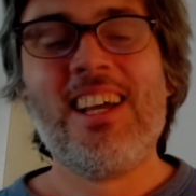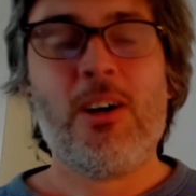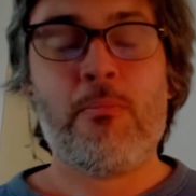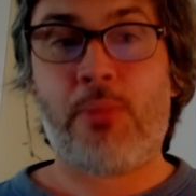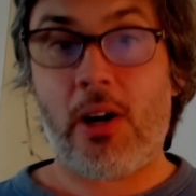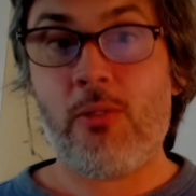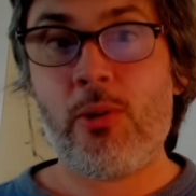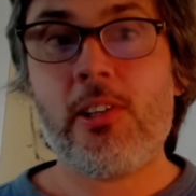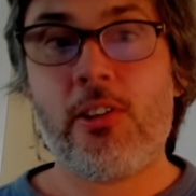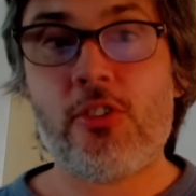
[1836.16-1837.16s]
but
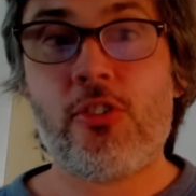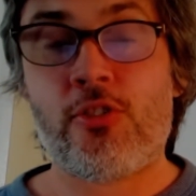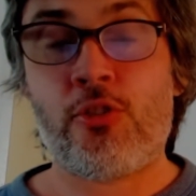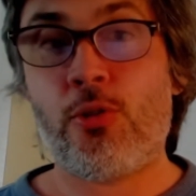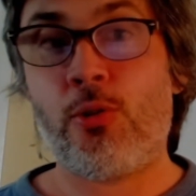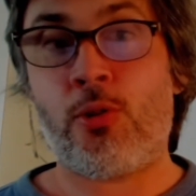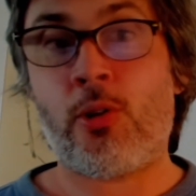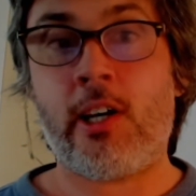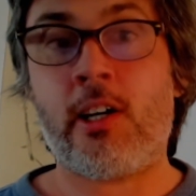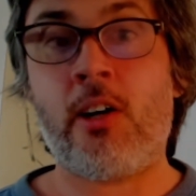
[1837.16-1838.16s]
really, this is the truth,
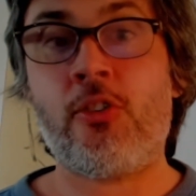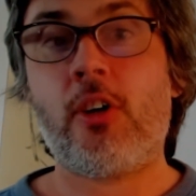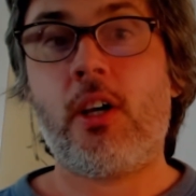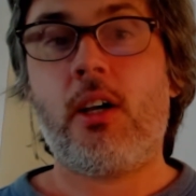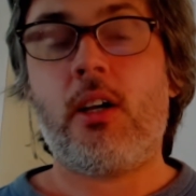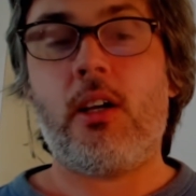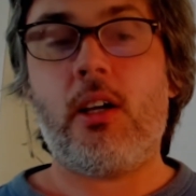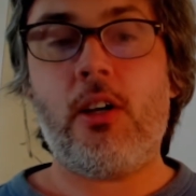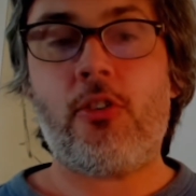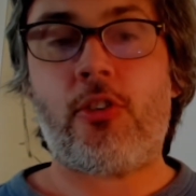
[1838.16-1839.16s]
okay, guys,
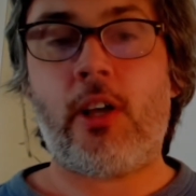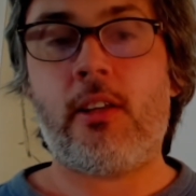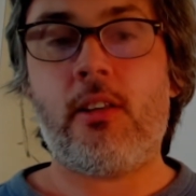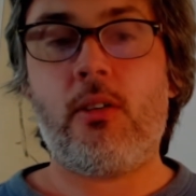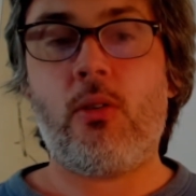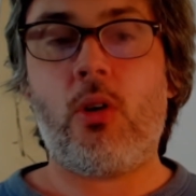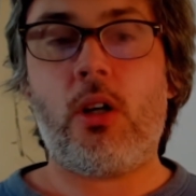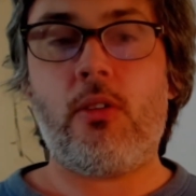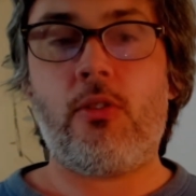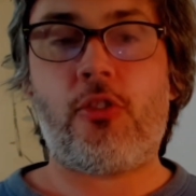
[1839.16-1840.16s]
is that
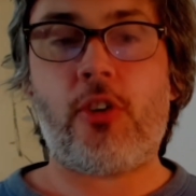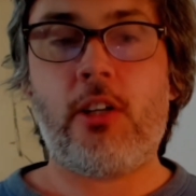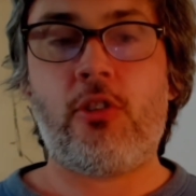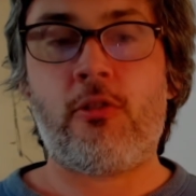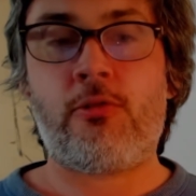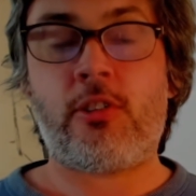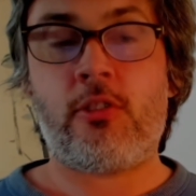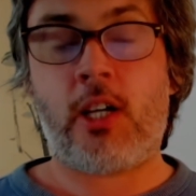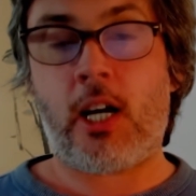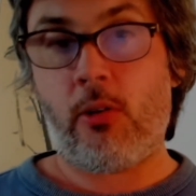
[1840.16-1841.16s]
this idea of
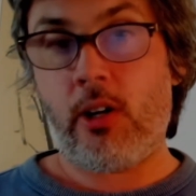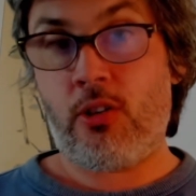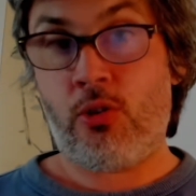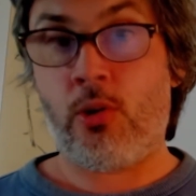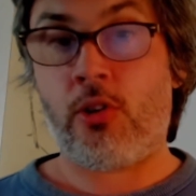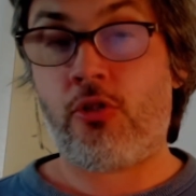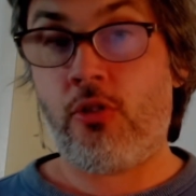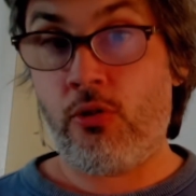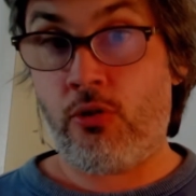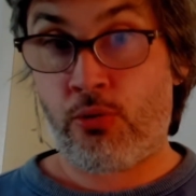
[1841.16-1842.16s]
carrying you
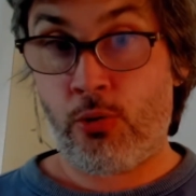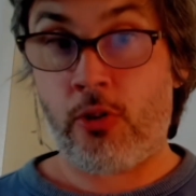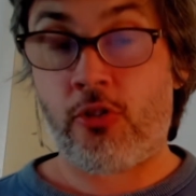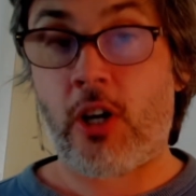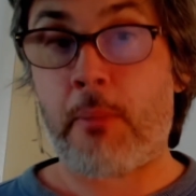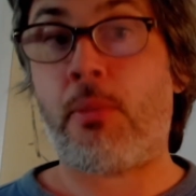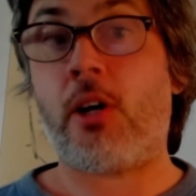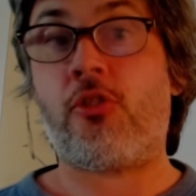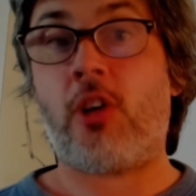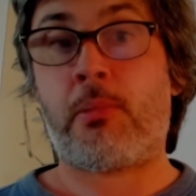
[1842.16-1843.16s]
through a
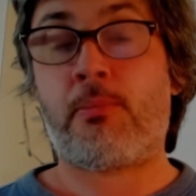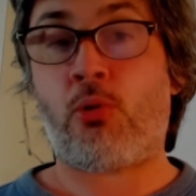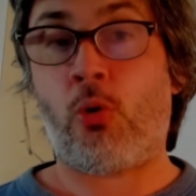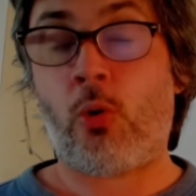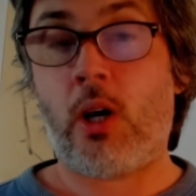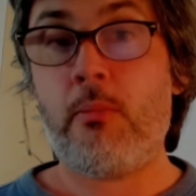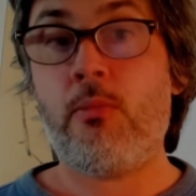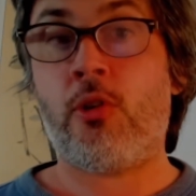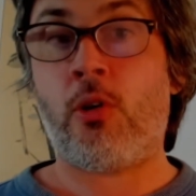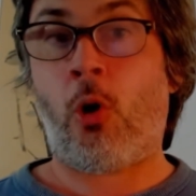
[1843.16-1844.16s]
step-by-step
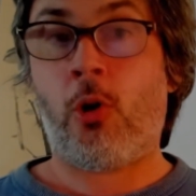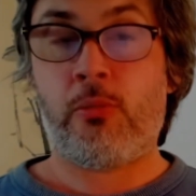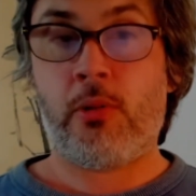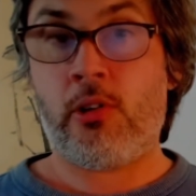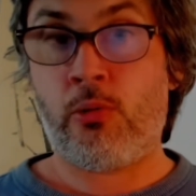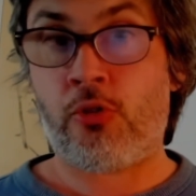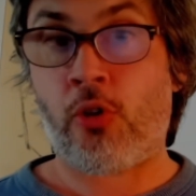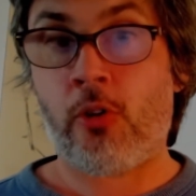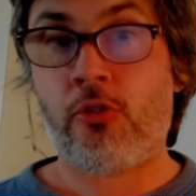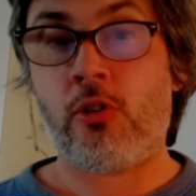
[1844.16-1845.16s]
program that ultimately
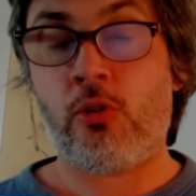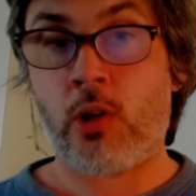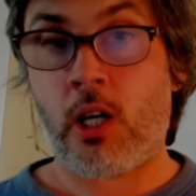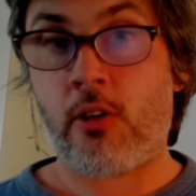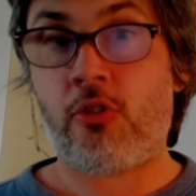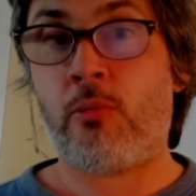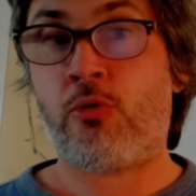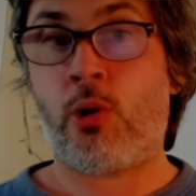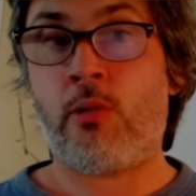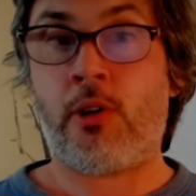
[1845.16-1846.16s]
results in you getting some
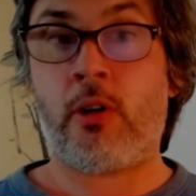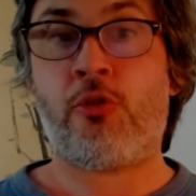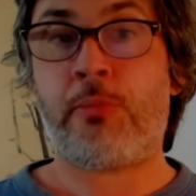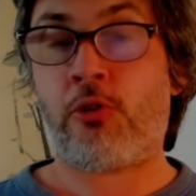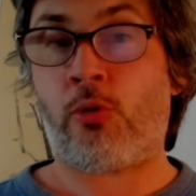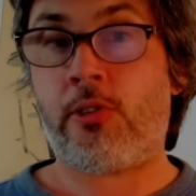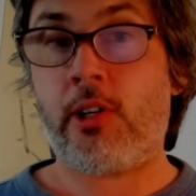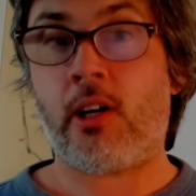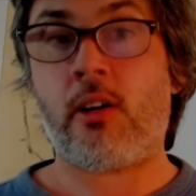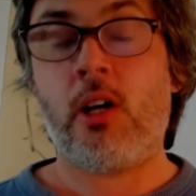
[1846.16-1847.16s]
sort of very special
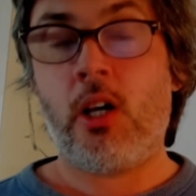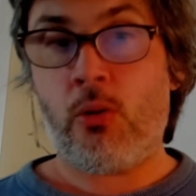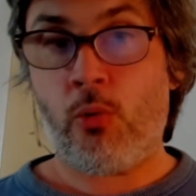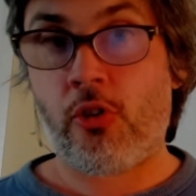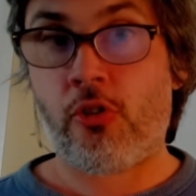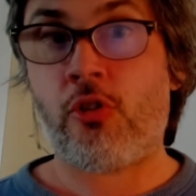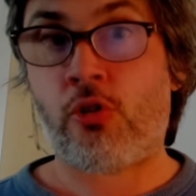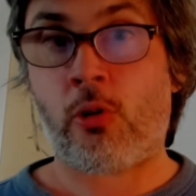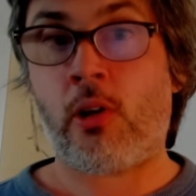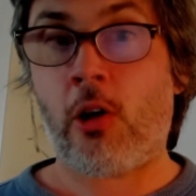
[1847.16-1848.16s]
thing, which is
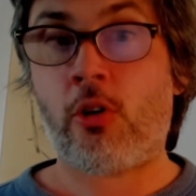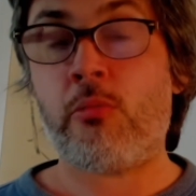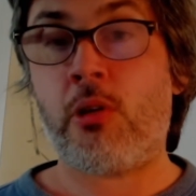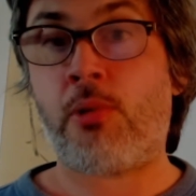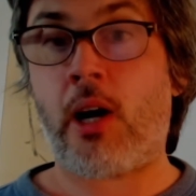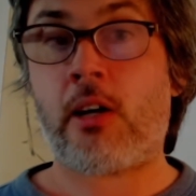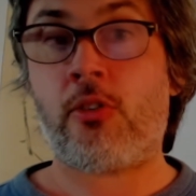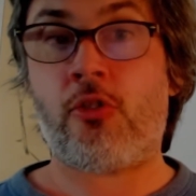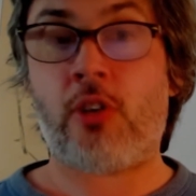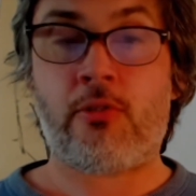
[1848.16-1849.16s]
internal alchemy
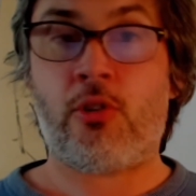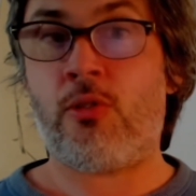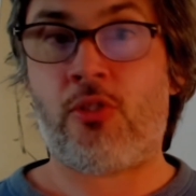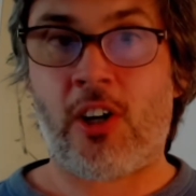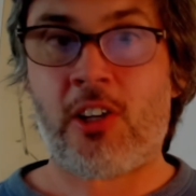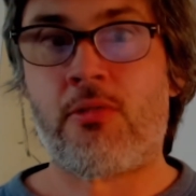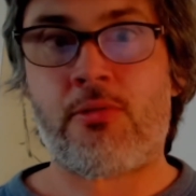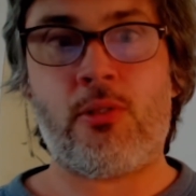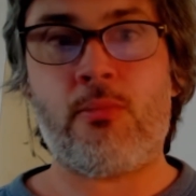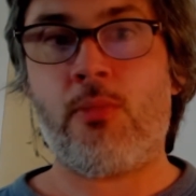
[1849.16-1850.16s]
practice after you've studied
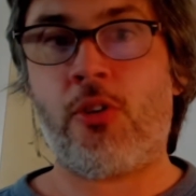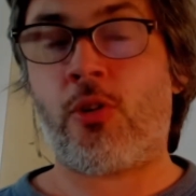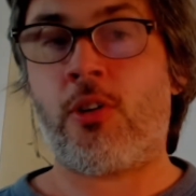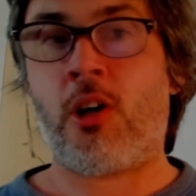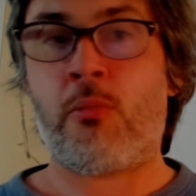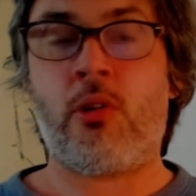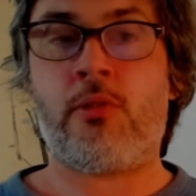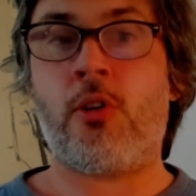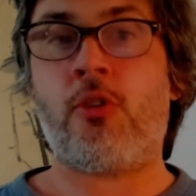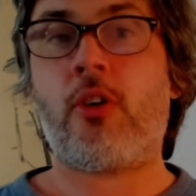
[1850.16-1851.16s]
for a certain number
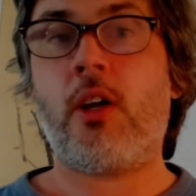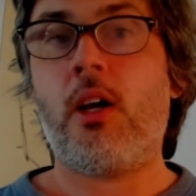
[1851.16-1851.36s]
of years,